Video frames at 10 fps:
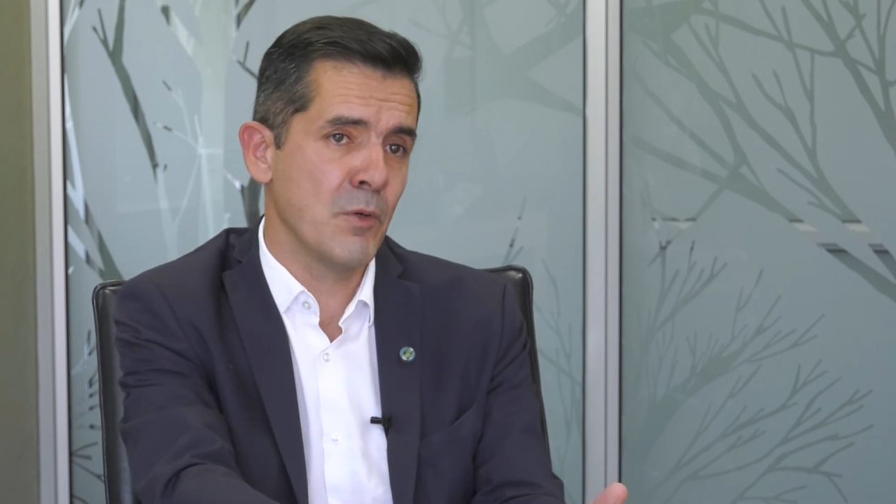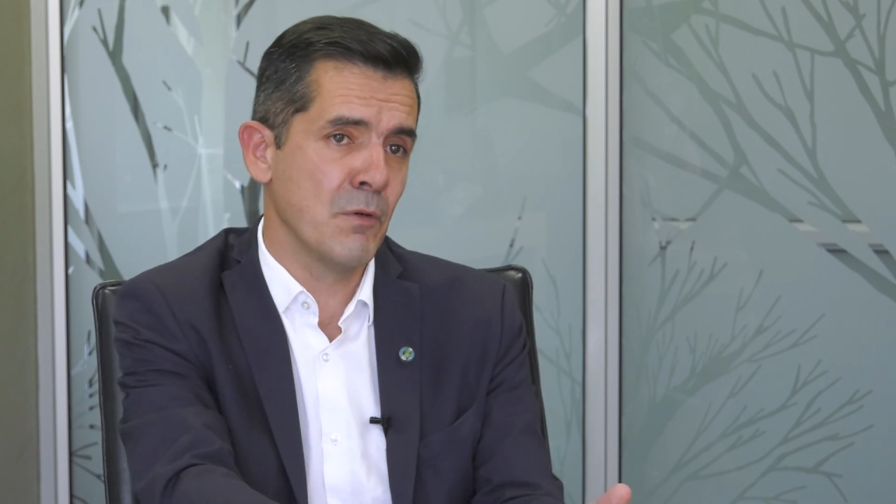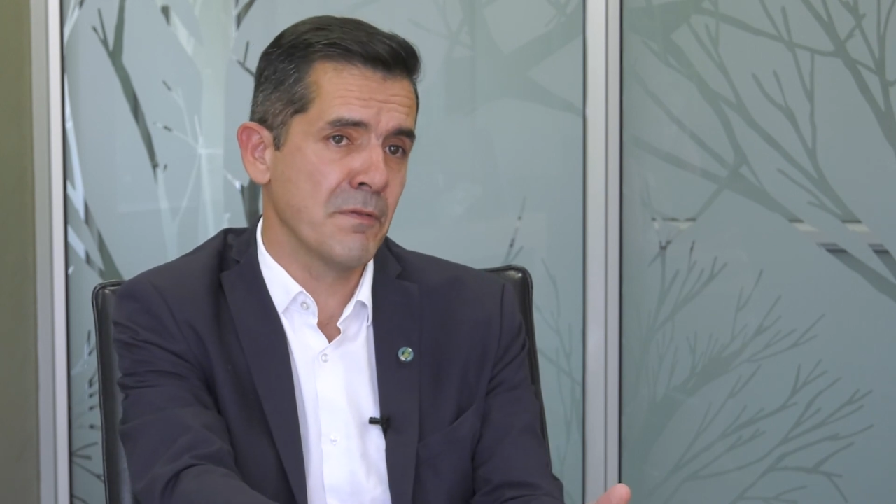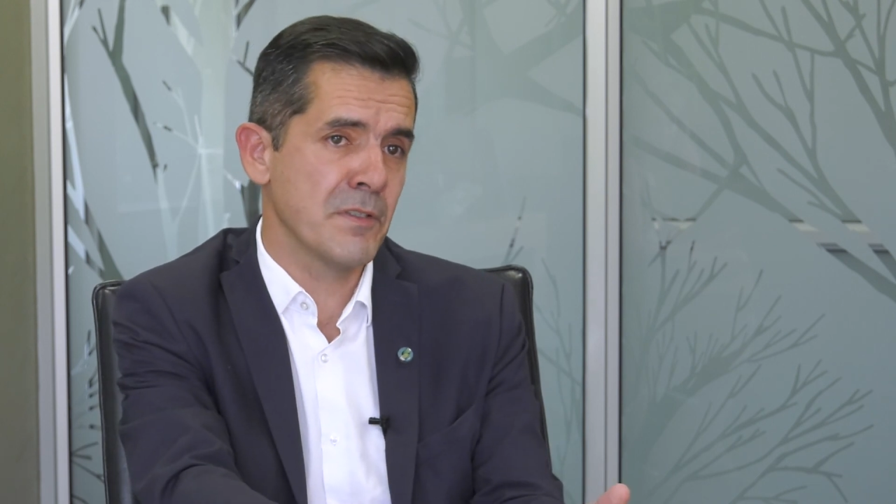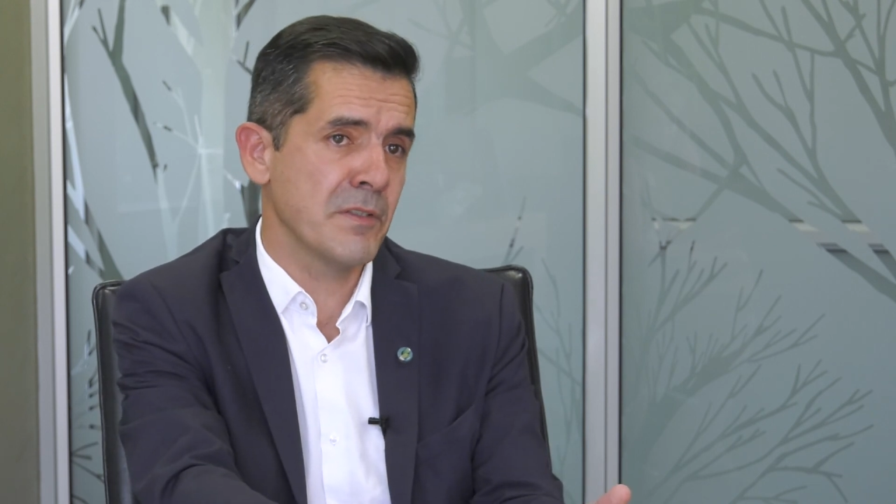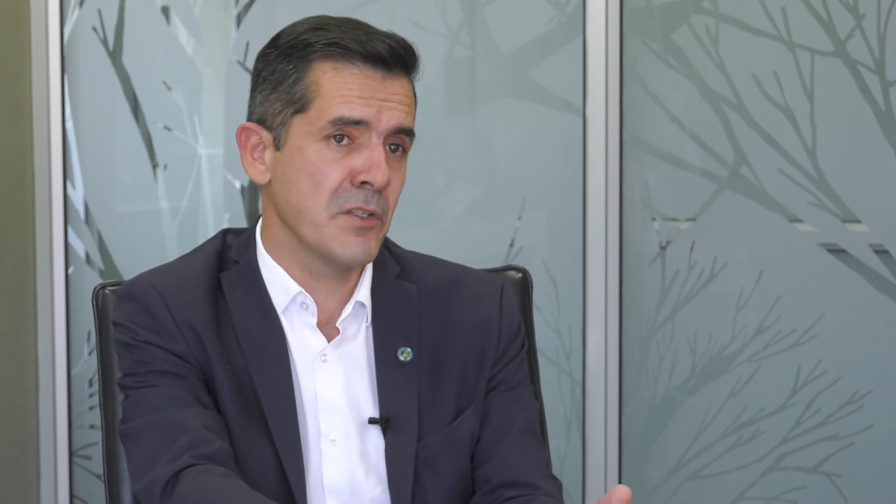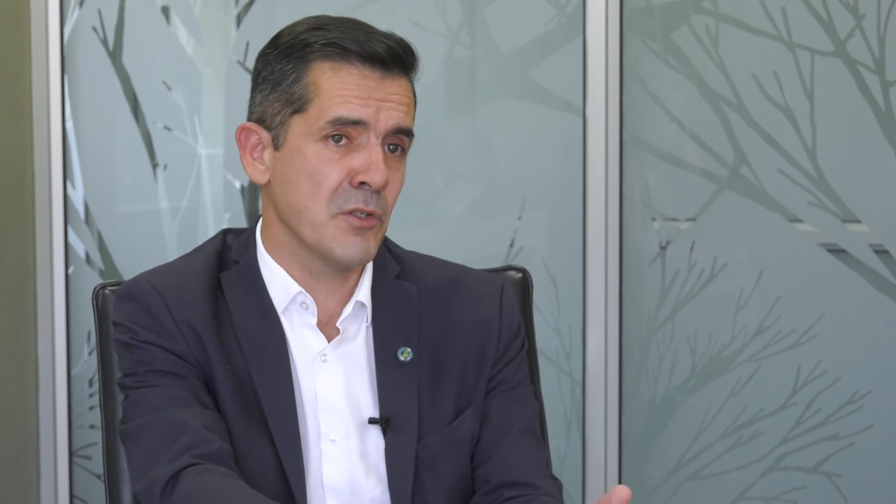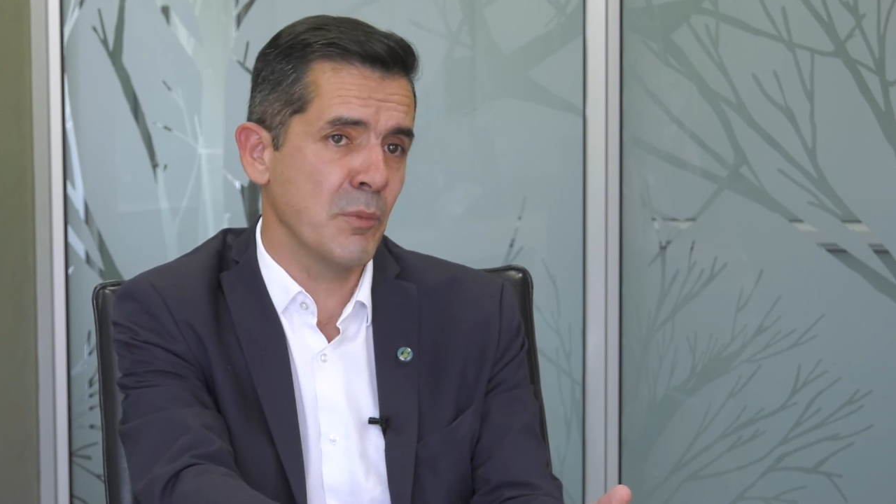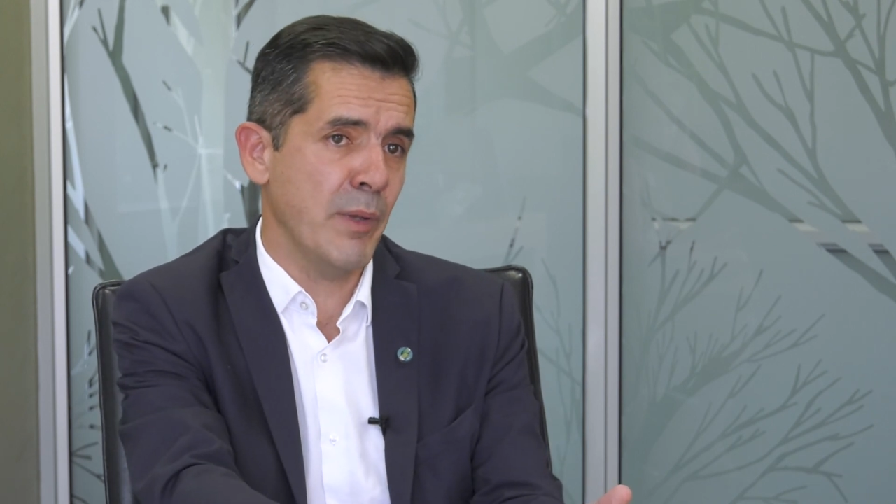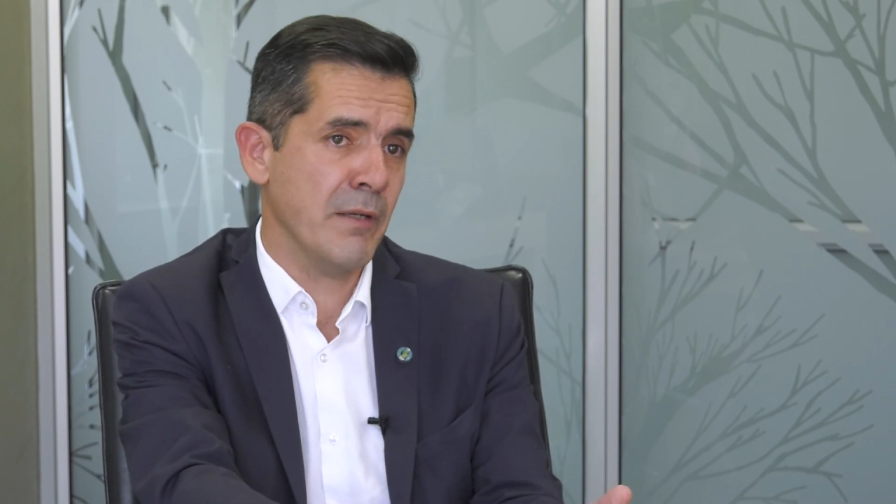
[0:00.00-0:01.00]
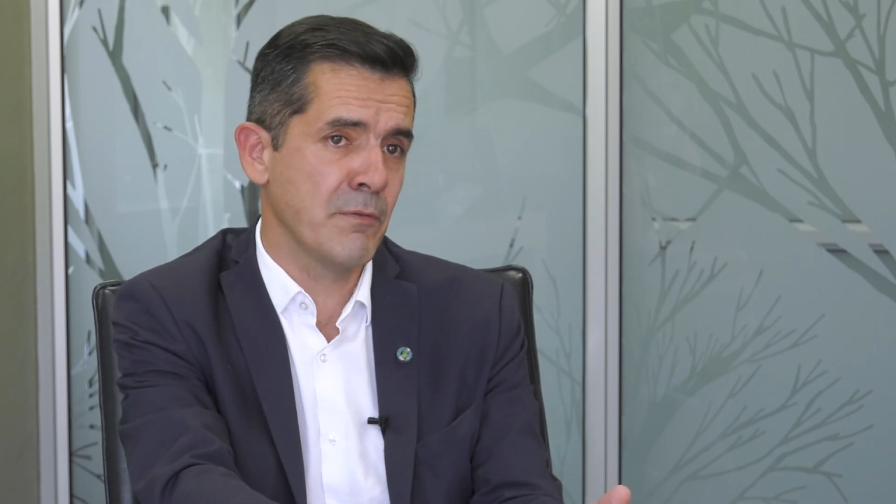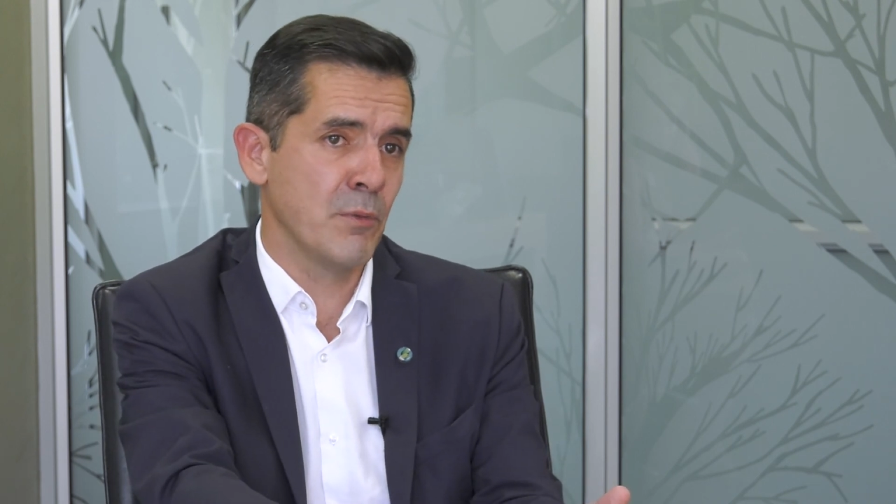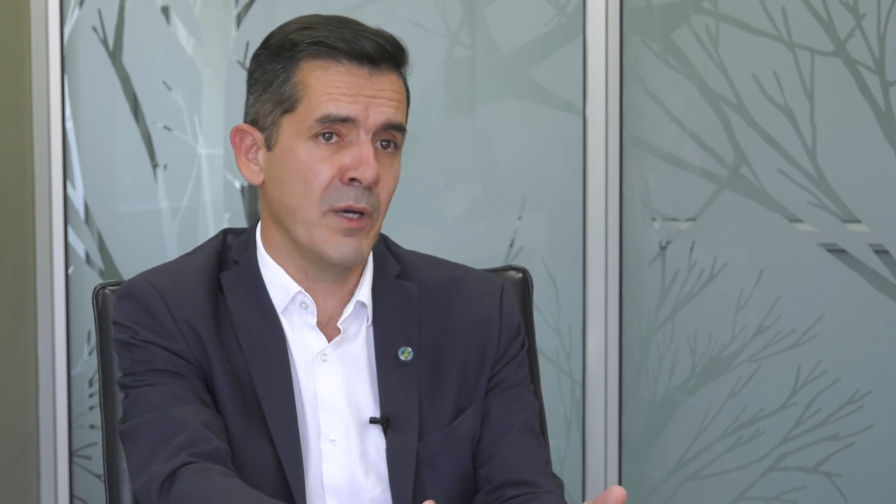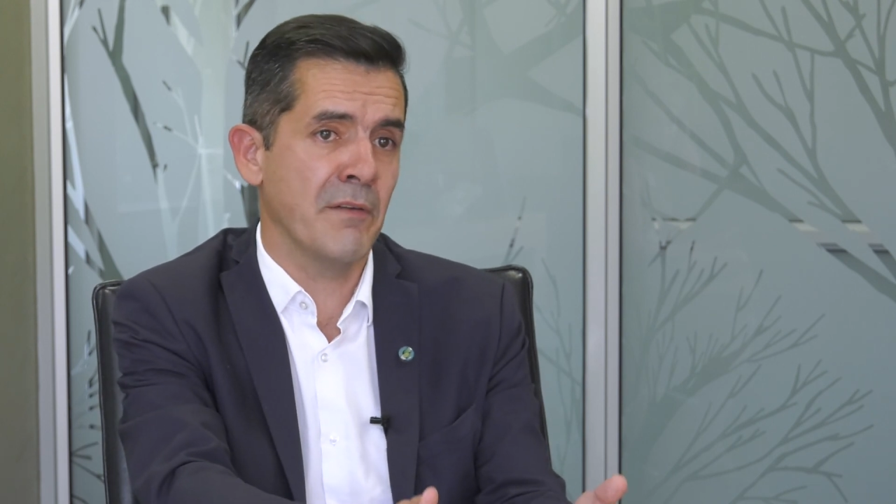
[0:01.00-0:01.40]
off this digital platform.